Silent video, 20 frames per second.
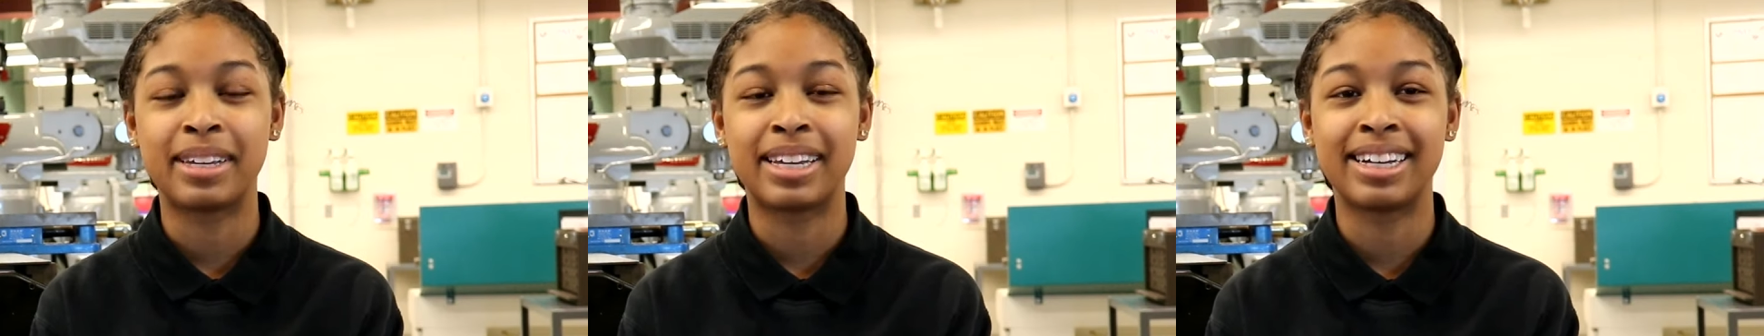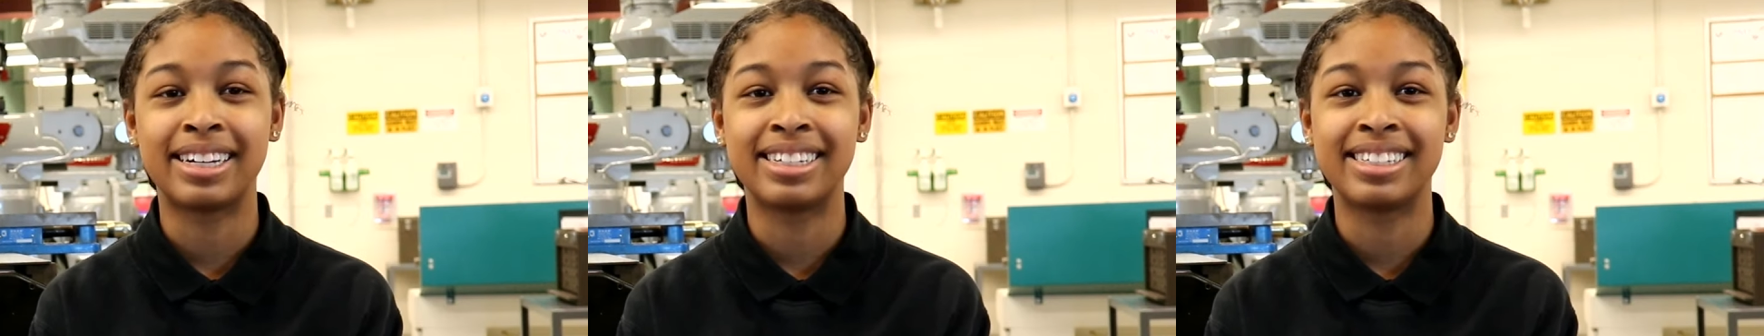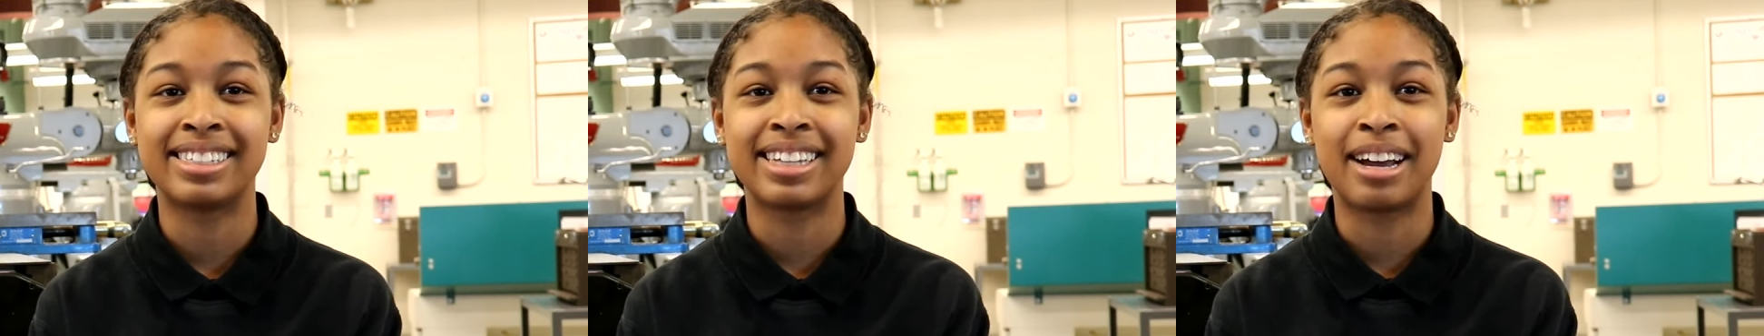
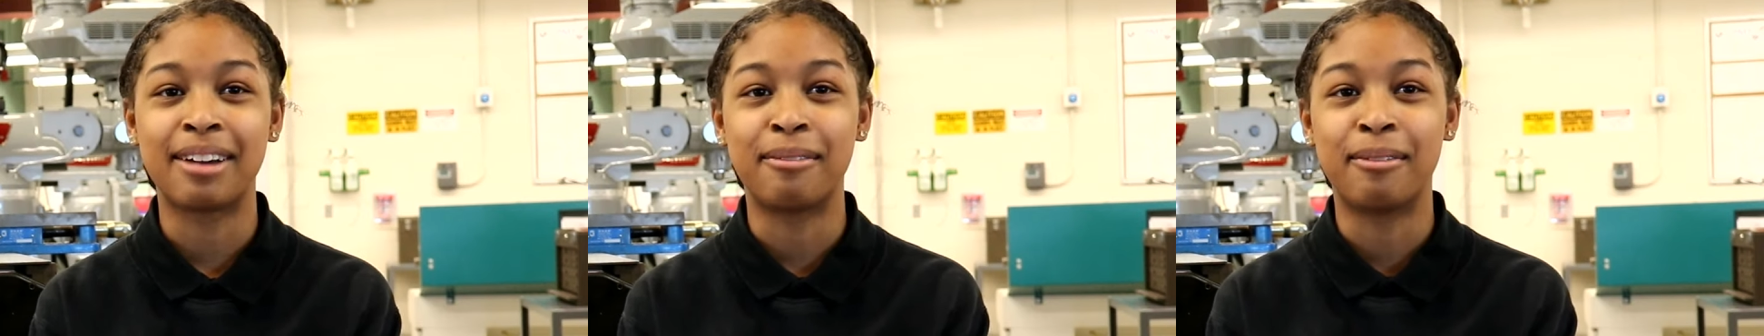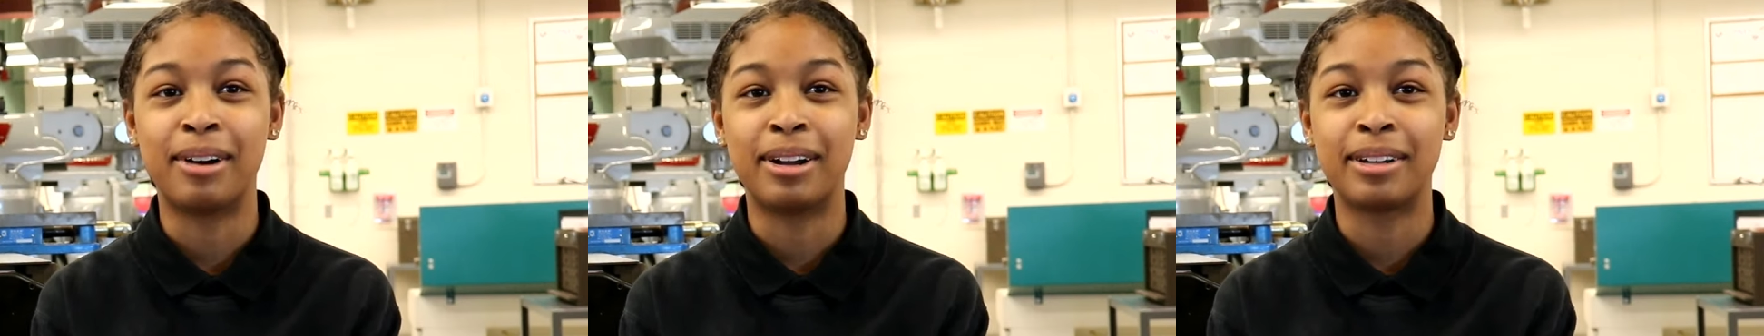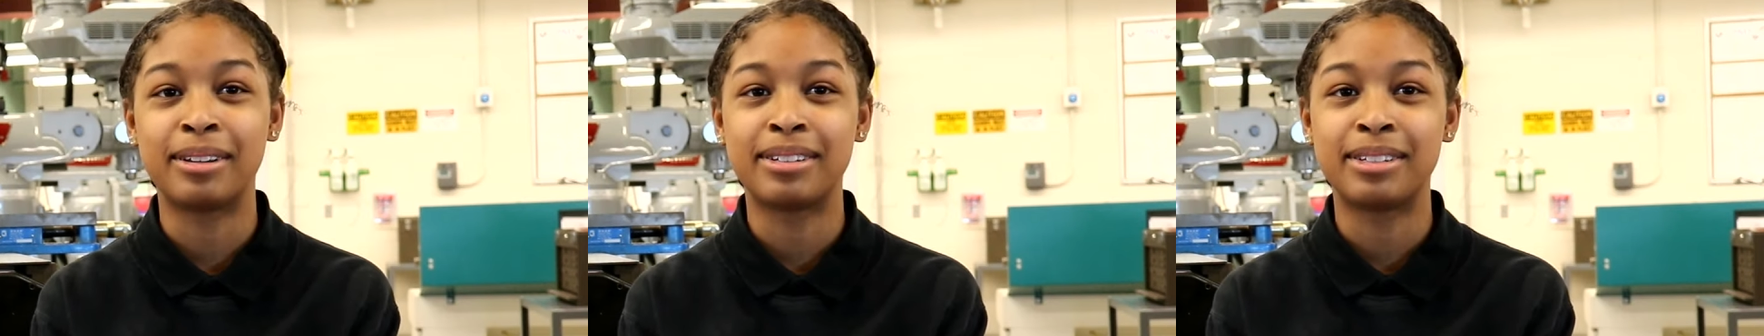because I
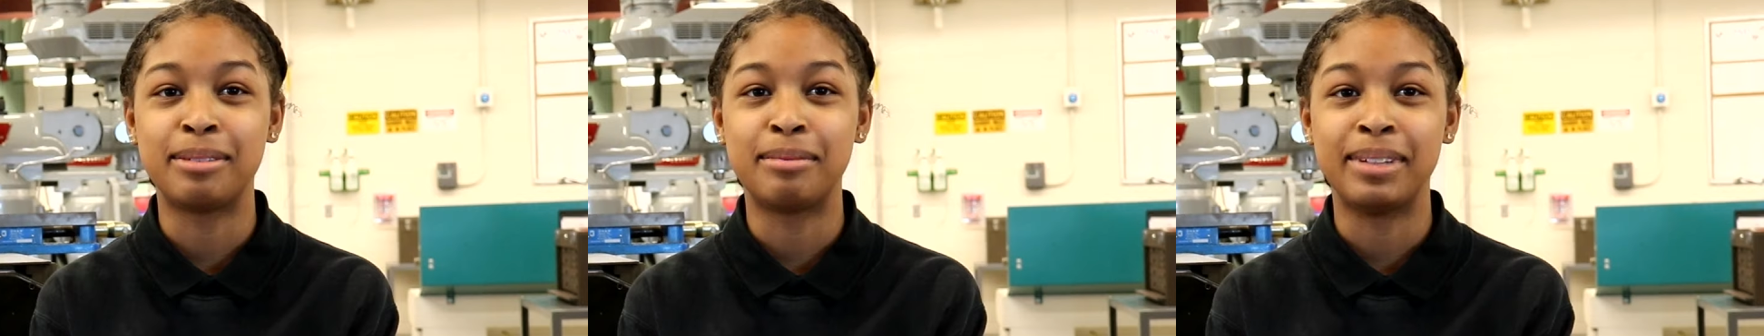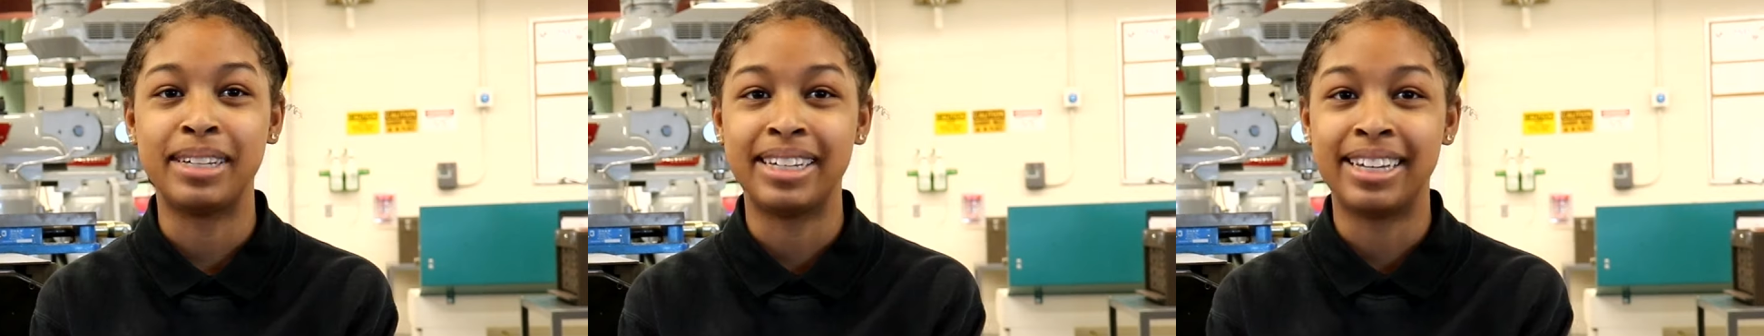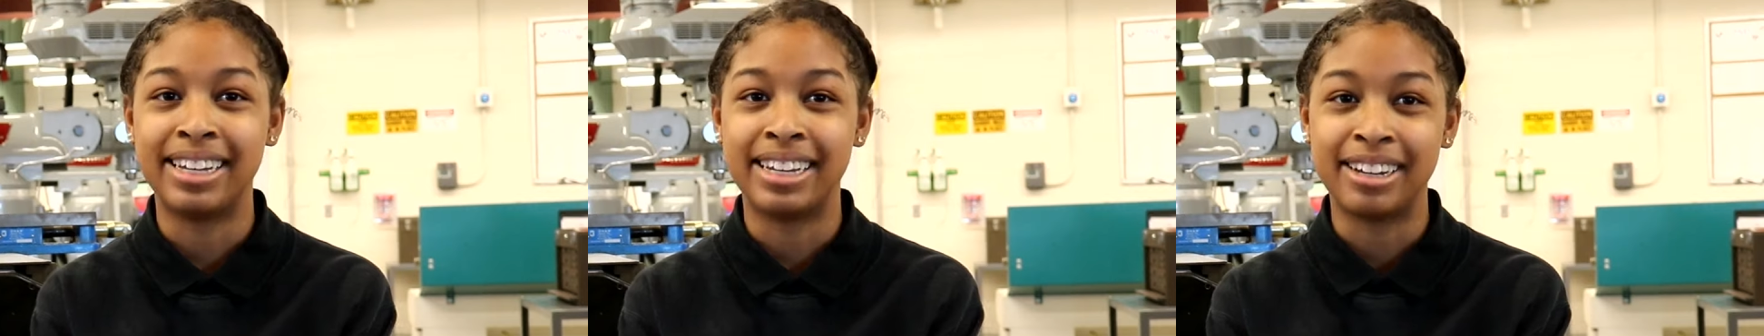wanted to
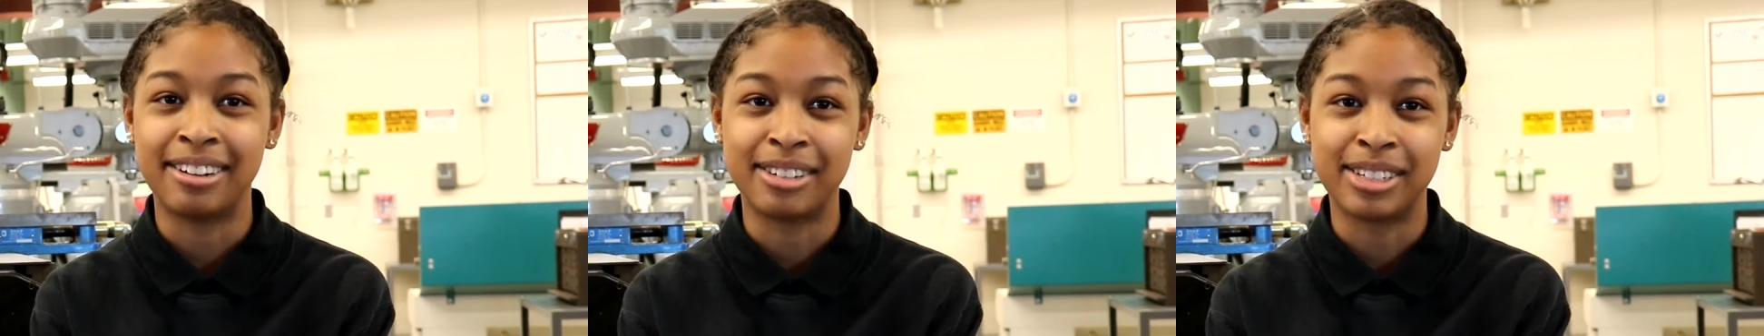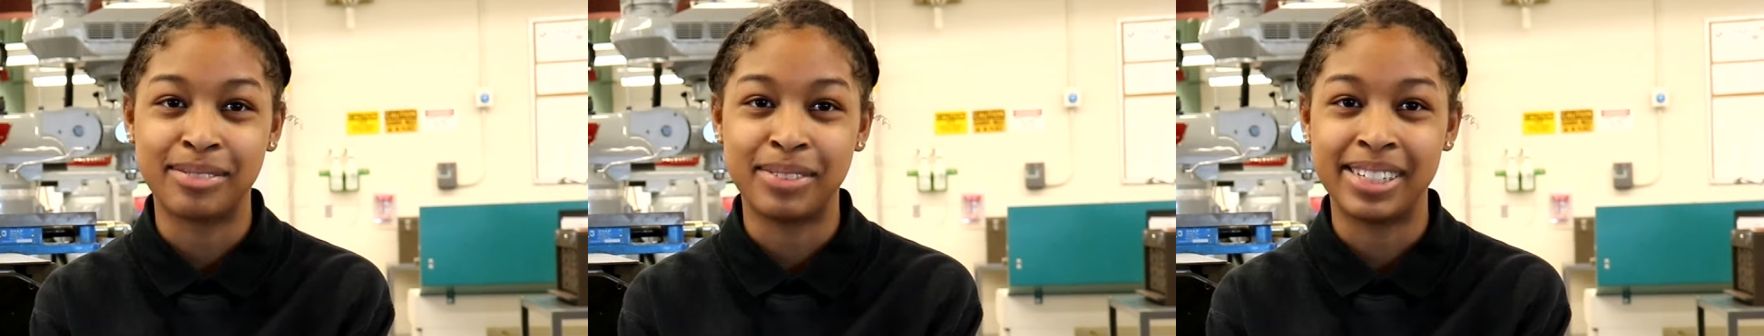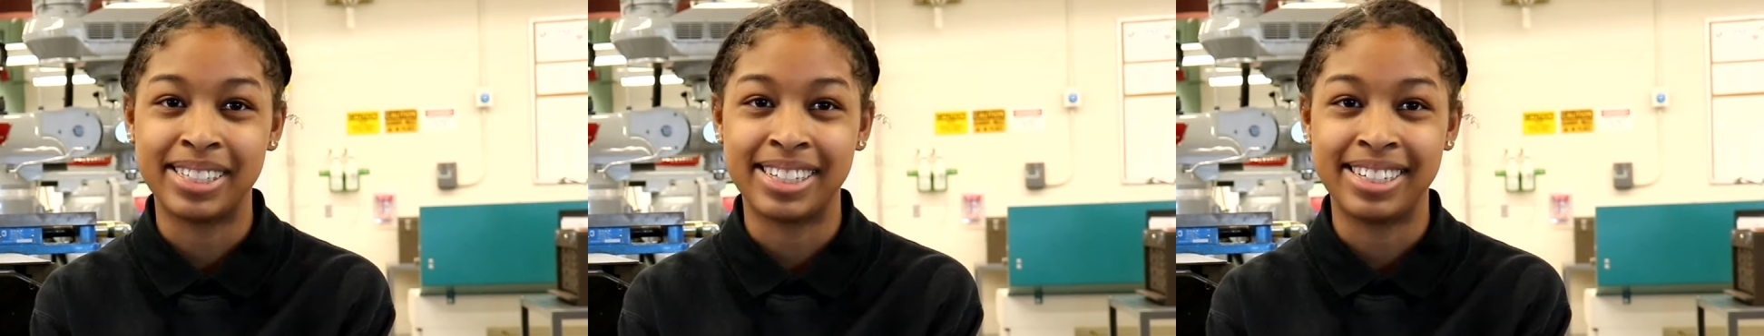be an
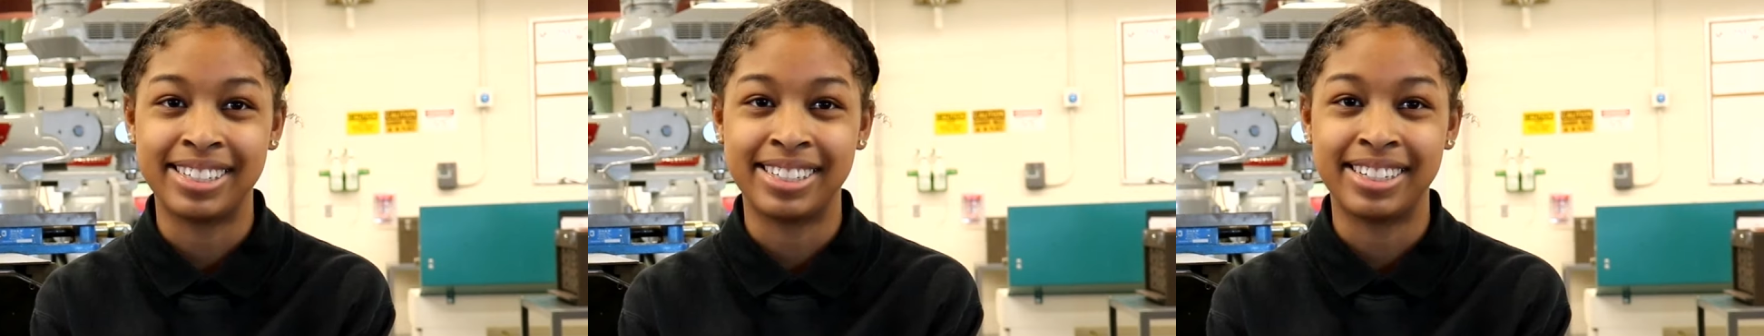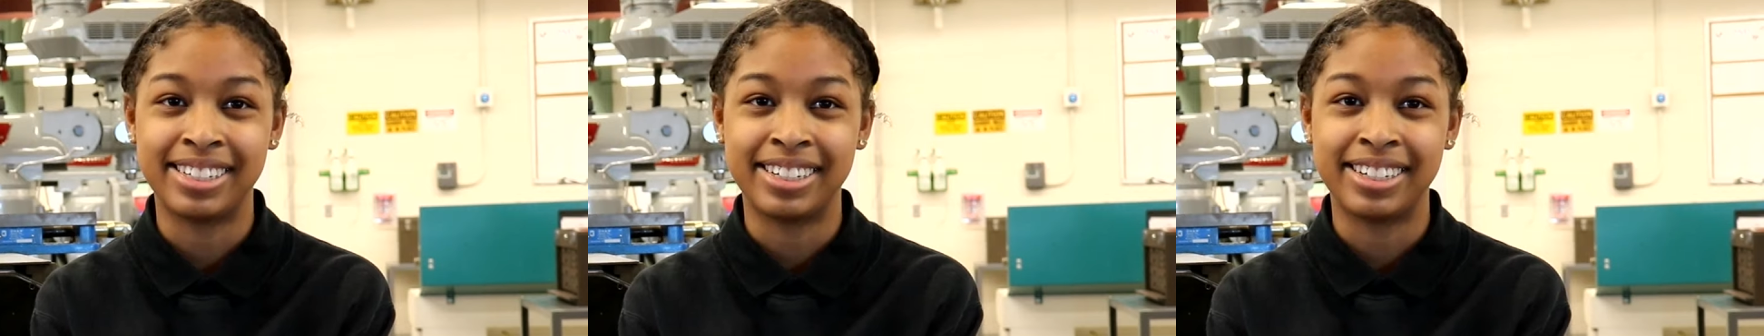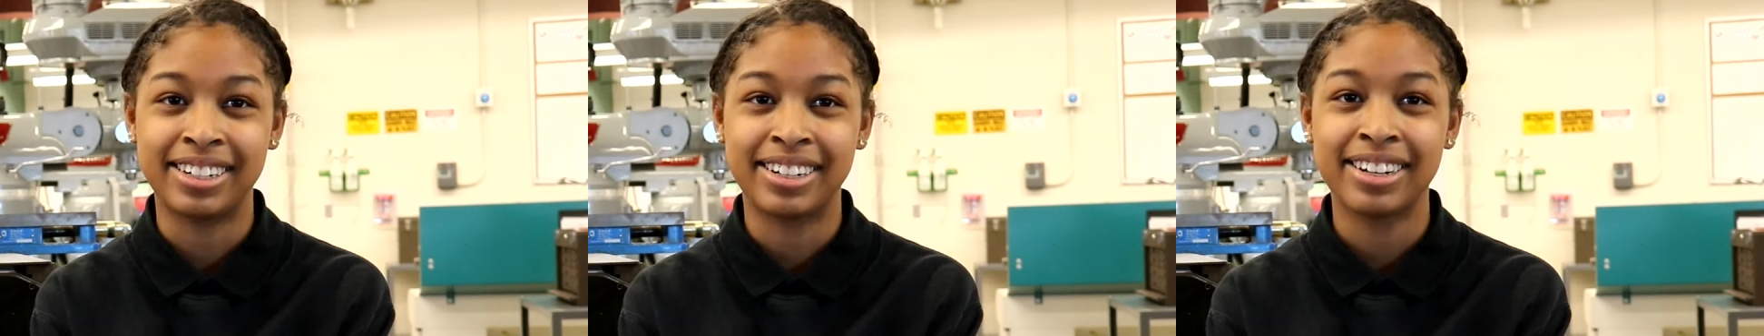aerospace
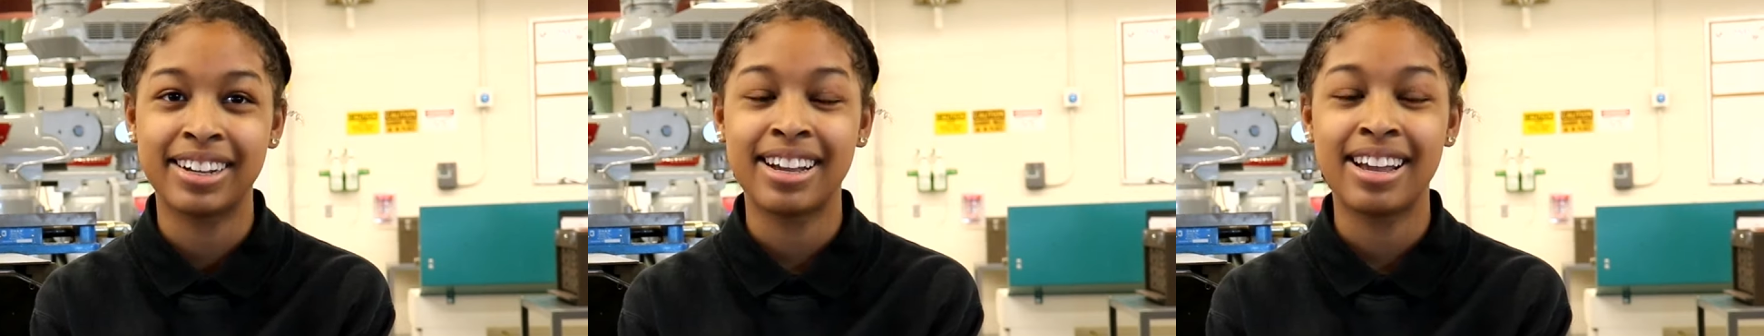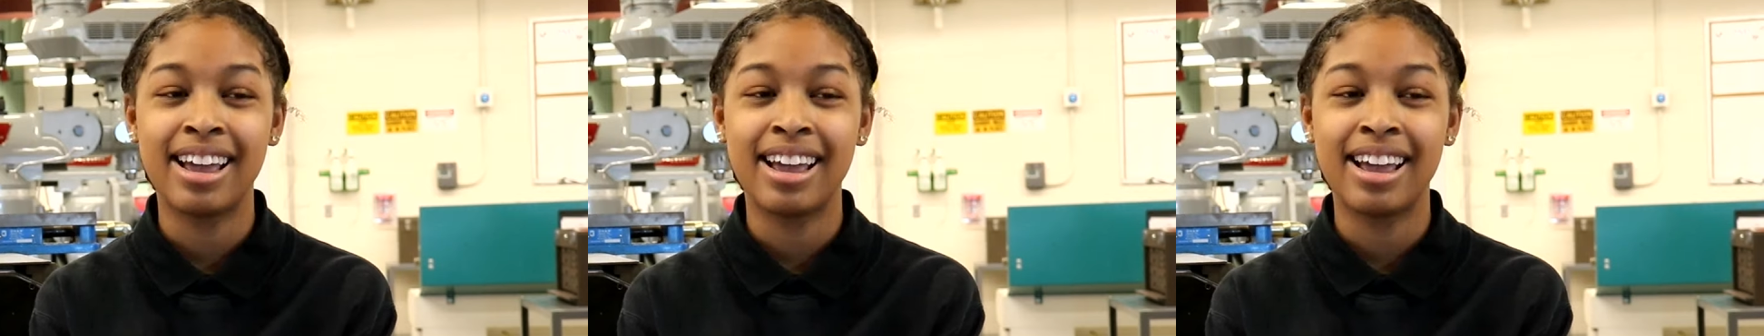engineer.